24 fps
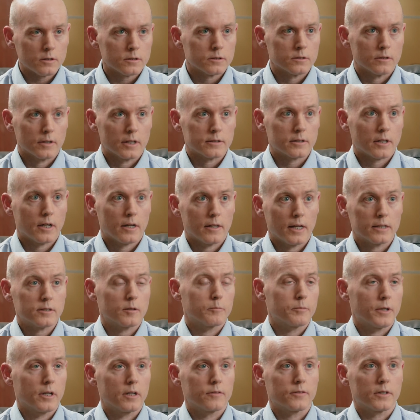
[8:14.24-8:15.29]
So that's the
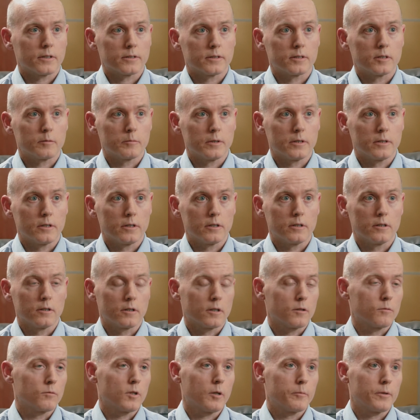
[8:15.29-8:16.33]
benefit of CBD. You
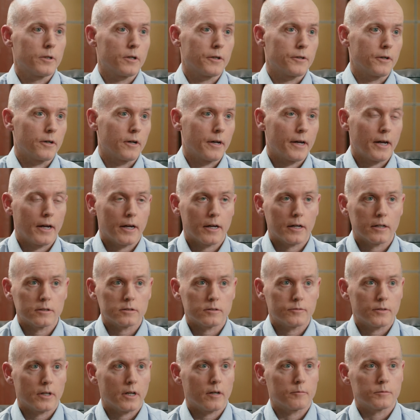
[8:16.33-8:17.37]
can rub it on your hands.
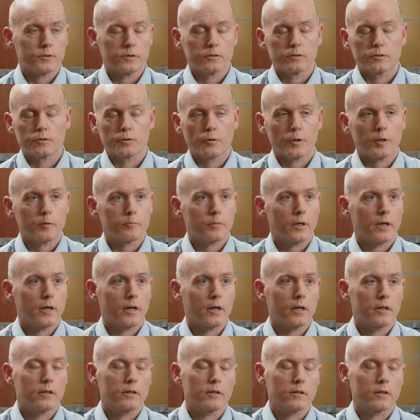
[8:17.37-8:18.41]
If you have joint
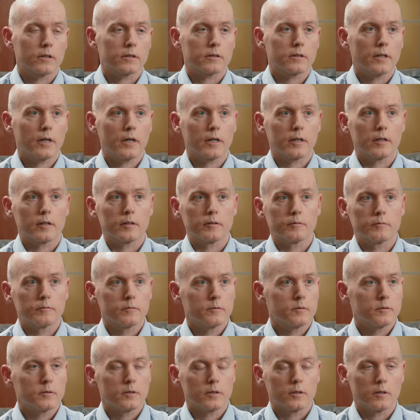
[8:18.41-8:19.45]
pain, you could take it
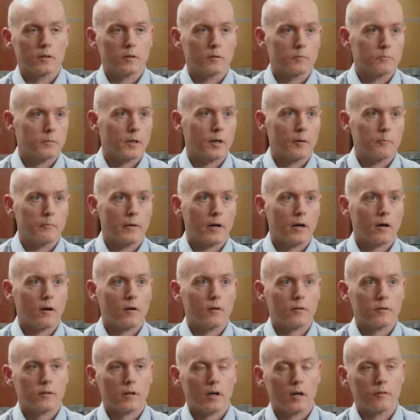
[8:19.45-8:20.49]
by
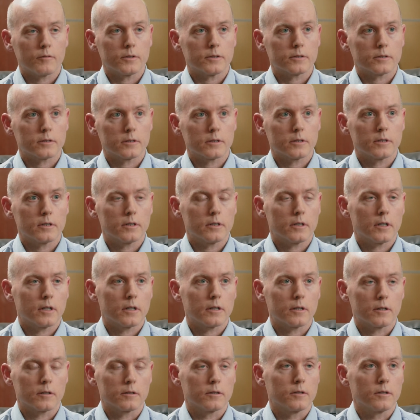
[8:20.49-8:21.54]
mouth, obviously.
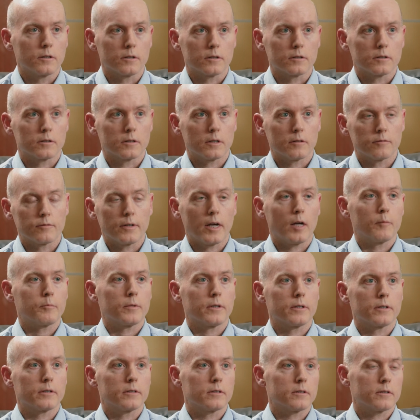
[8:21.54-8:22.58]
You can vape
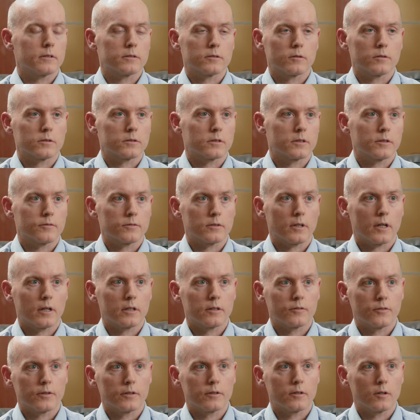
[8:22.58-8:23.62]
it. So there's a lot of
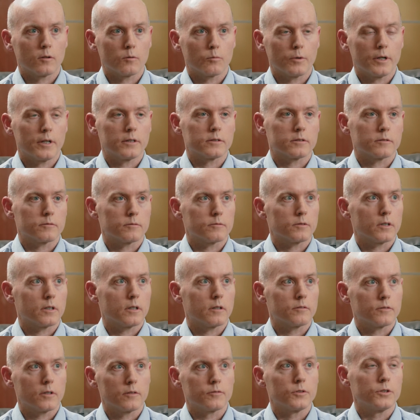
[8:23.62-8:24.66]
different ways of
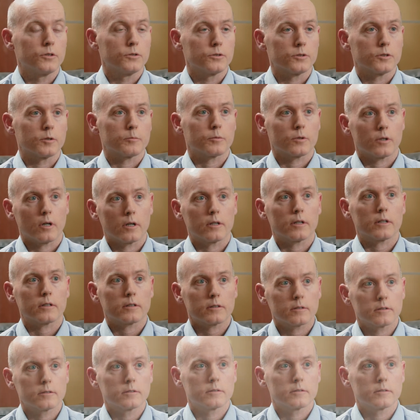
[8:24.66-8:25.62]
using the product.